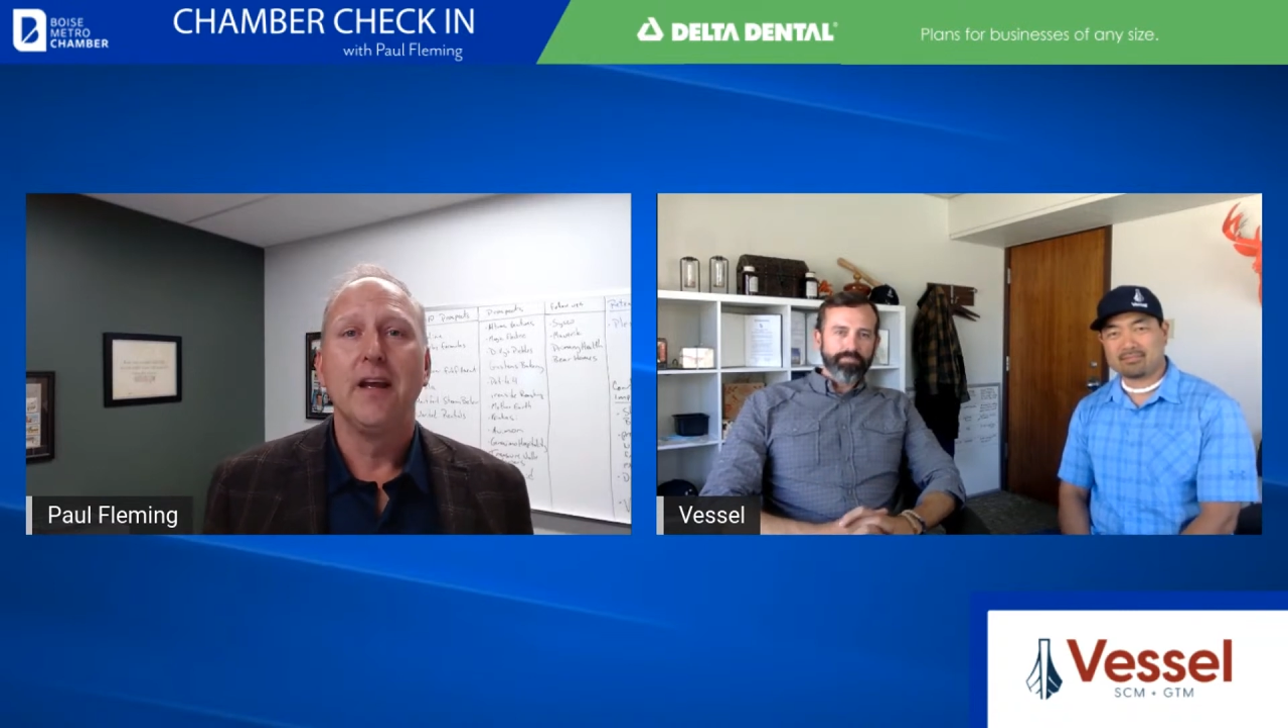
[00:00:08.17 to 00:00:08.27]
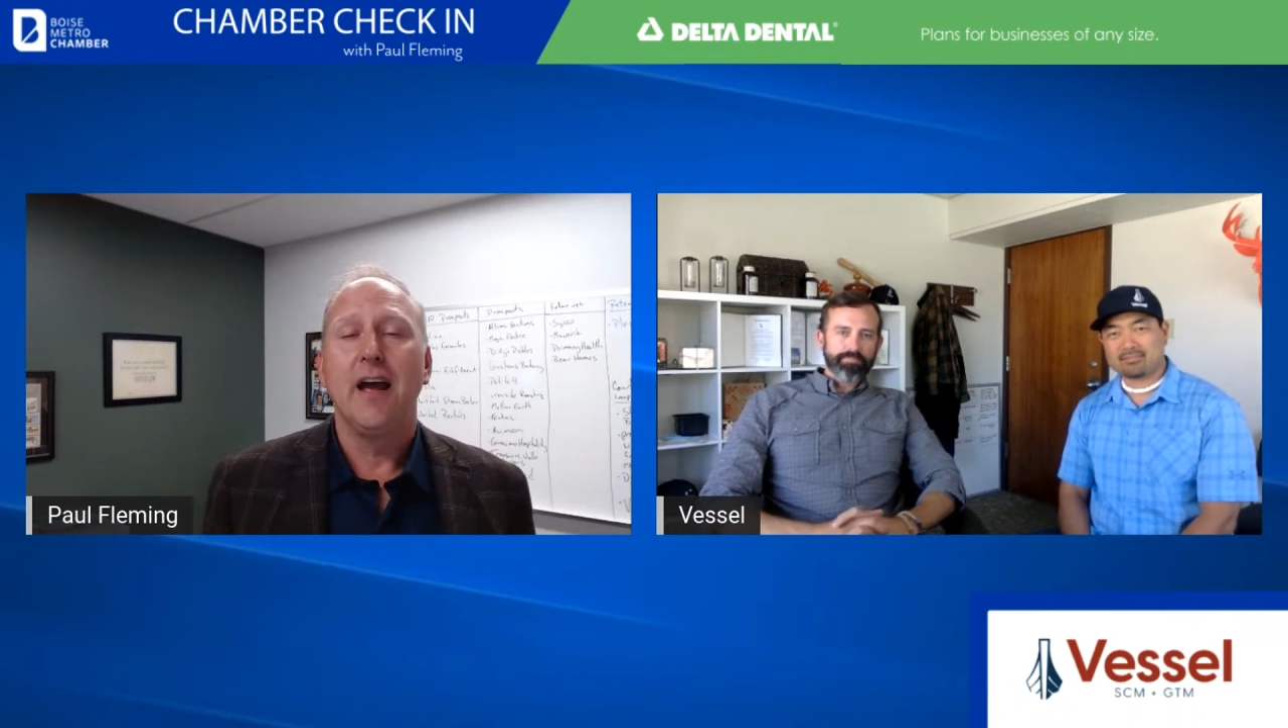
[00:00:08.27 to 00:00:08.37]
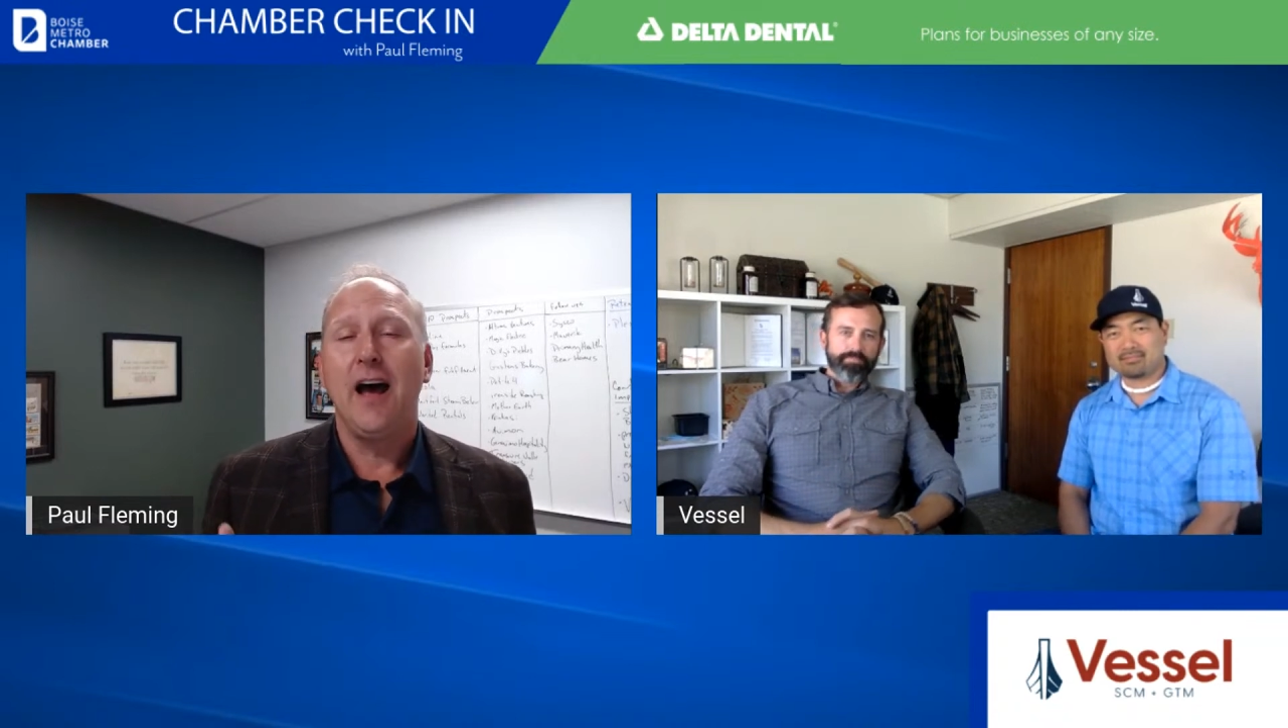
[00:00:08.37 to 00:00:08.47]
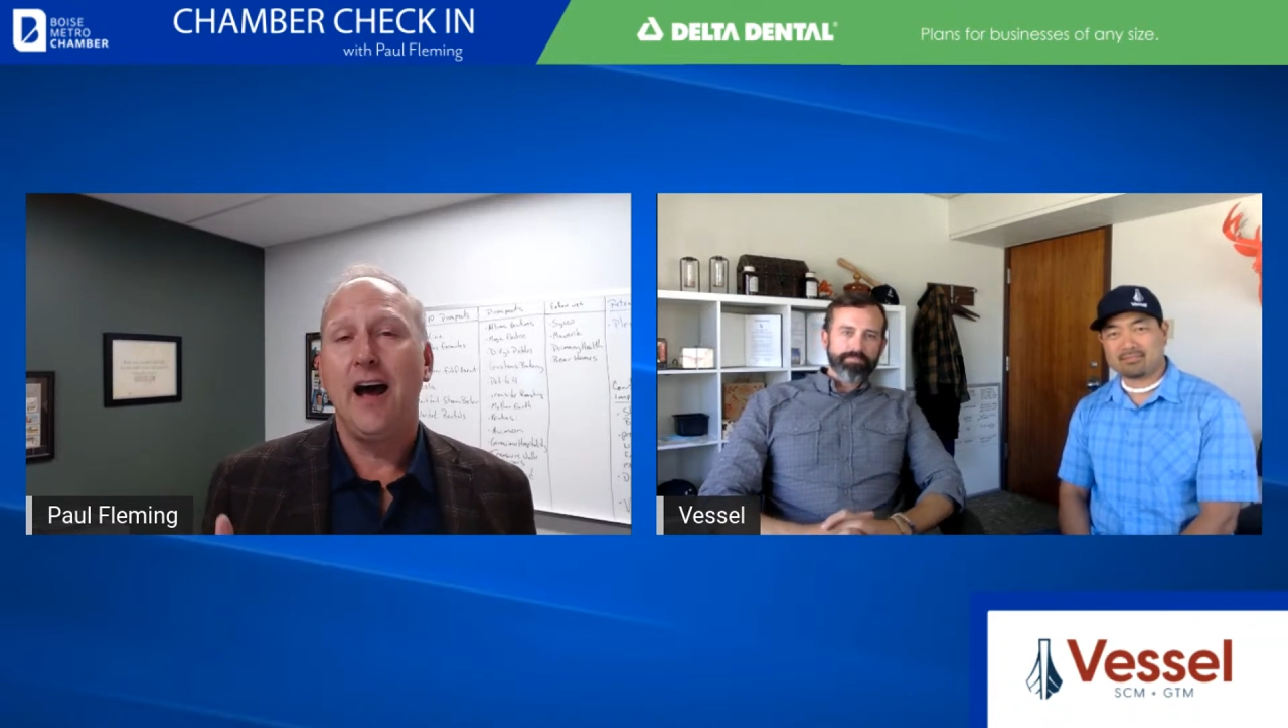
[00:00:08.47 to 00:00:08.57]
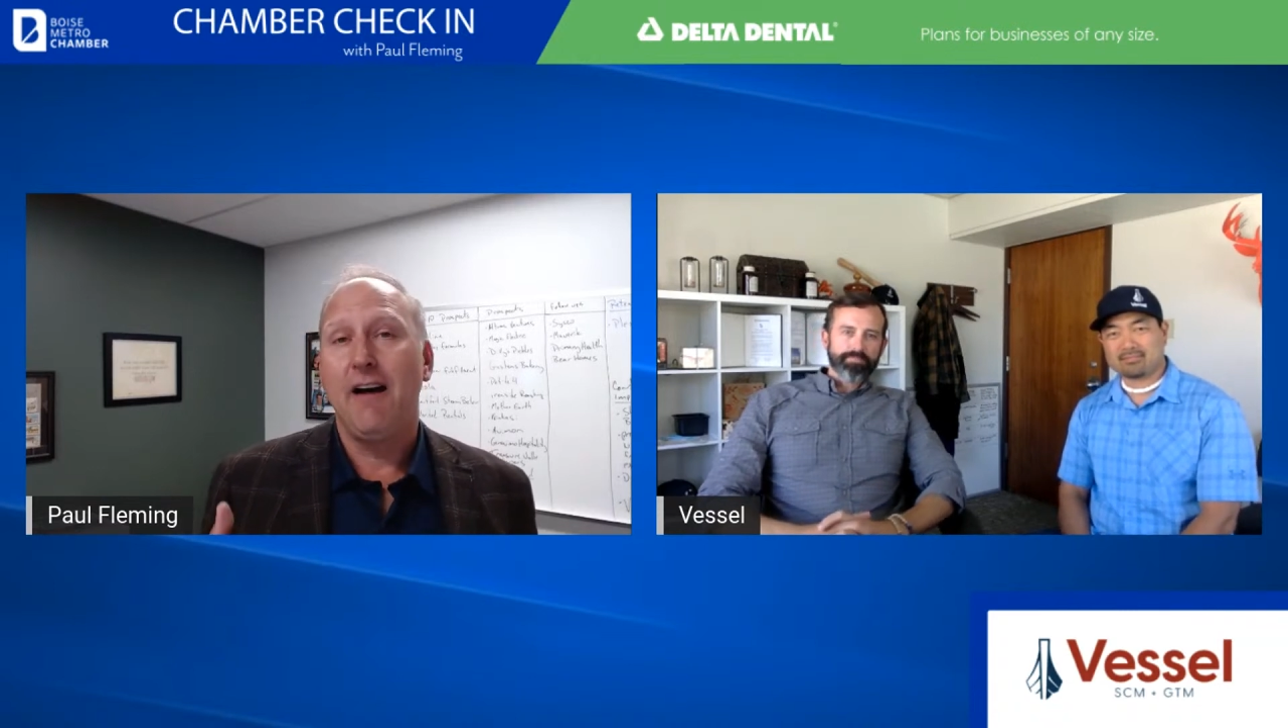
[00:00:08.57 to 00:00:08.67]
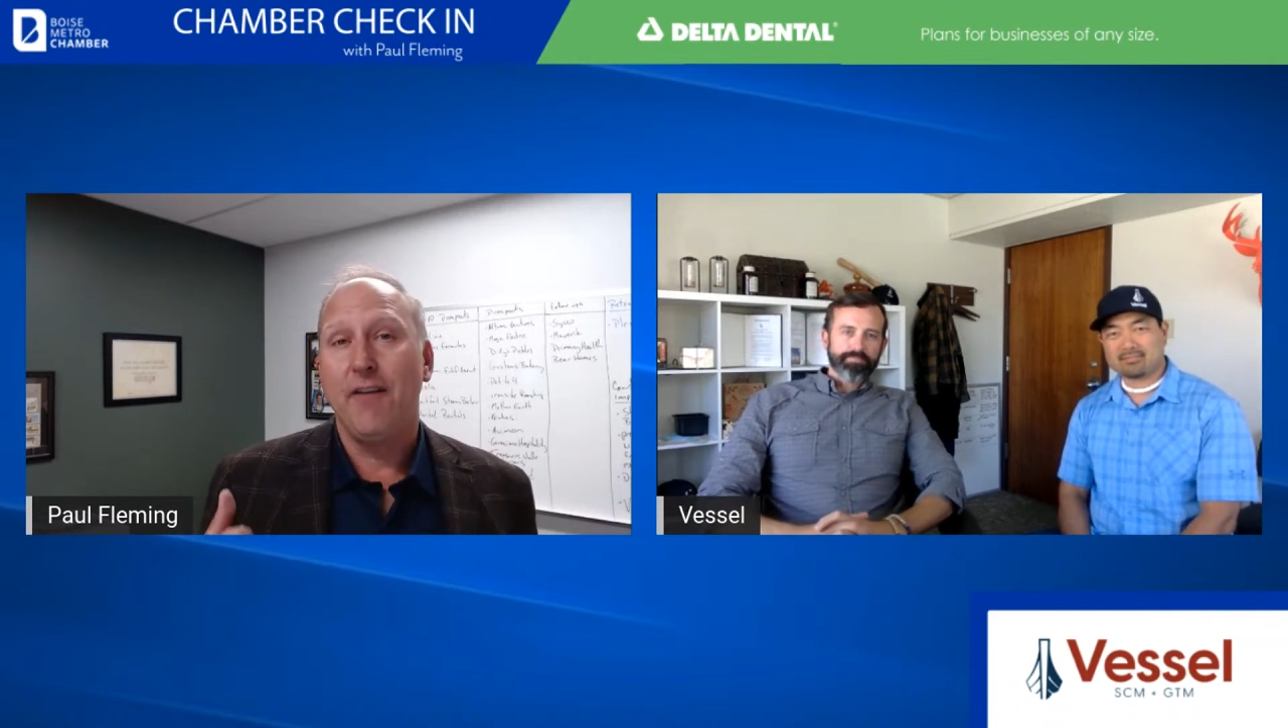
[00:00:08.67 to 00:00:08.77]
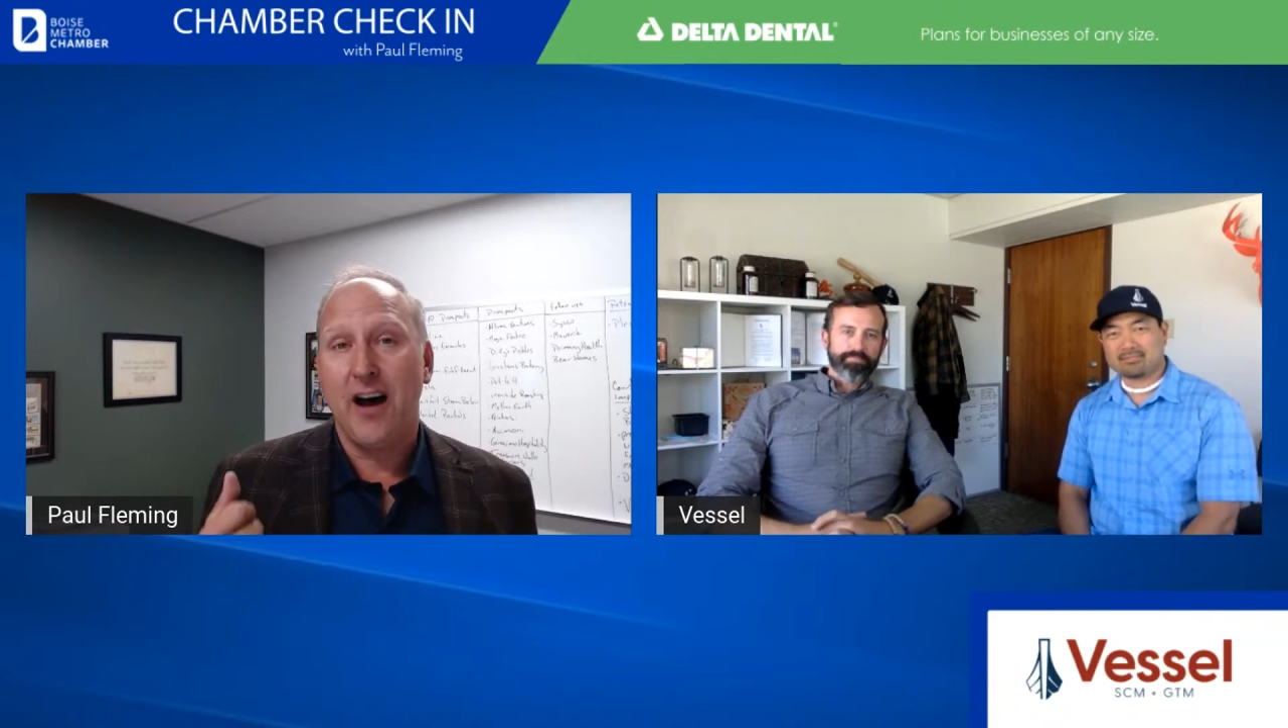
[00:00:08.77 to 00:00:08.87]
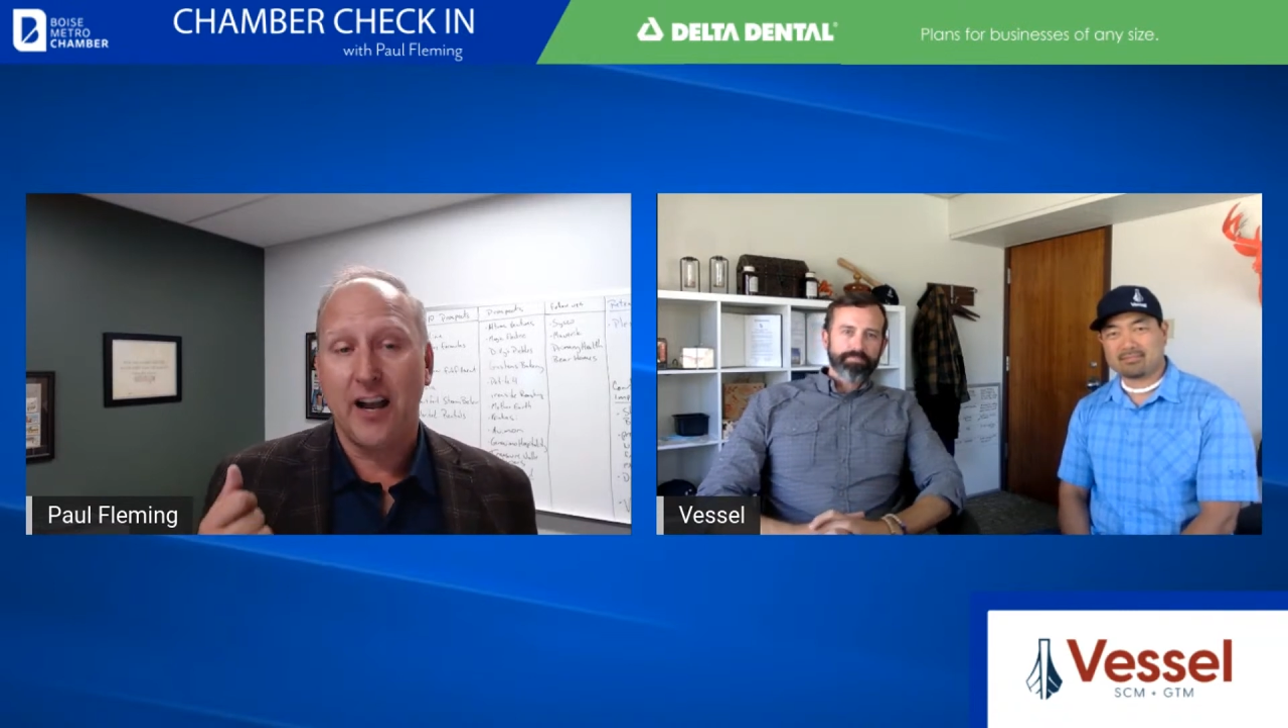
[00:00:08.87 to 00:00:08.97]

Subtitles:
of a